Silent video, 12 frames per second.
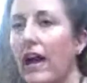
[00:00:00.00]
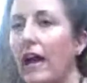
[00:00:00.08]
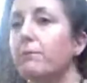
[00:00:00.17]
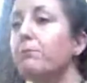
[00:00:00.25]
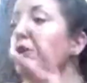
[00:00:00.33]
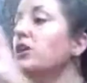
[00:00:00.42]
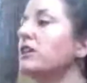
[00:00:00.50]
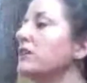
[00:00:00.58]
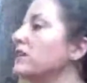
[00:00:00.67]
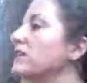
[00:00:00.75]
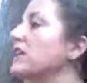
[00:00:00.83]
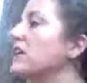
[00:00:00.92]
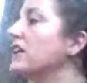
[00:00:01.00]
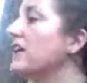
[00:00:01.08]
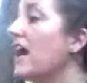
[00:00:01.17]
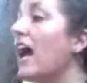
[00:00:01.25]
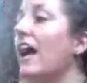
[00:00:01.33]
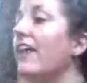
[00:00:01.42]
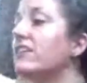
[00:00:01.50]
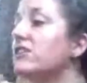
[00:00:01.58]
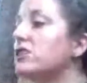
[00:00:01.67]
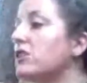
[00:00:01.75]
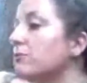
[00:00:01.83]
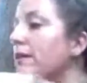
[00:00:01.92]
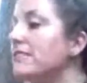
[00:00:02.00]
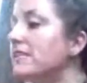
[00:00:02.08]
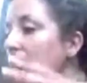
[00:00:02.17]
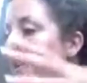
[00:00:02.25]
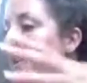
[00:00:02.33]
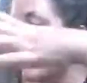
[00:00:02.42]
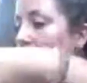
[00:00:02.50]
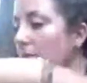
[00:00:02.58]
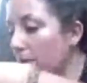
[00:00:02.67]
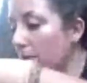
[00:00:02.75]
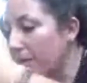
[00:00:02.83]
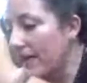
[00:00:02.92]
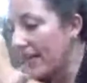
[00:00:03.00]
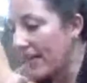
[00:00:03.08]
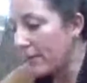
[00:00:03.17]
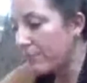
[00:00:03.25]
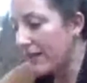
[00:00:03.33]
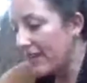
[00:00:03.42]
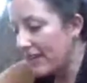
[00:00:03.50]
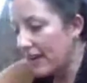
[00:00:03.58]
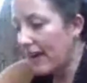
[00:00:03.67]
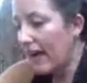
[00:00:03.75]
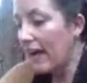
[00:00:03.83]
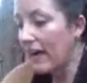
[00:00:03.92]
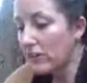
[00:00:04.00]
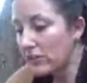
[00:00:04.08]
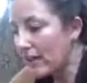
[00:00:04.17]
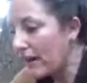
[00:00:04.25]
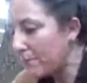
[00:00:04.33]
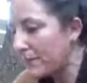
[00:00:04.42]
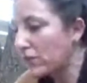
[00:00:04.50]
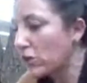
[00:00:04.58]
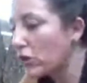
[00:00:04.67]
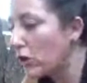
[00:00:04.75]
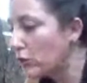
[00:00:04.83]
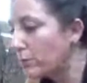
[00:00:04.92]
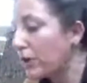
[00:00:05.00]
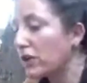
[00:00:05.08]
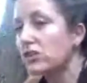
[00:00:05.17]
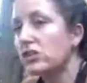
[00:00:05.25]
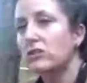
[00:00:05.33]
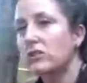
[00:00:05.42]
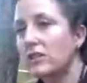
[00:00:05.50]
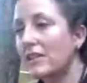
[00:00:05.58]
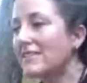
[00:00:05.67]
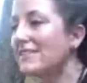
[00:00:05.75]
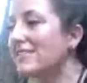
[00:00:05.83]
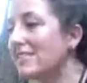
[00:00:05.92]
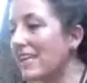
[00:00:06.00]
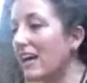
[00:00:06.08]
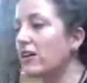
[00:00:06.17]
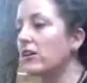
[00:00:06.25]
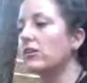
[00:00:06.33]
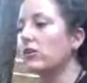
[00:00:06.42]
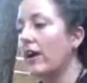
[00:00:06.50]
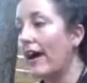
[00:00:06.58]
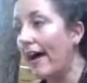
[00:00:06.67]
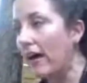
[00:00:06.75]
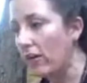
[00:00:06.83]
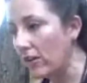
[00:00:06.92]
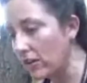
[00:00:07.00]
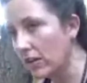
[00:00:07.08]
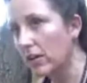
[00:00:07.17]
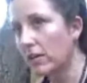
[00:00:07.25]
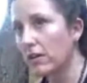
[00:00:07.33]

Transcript: and put it on her, and then she would basically be held up in her own personal cell or hell.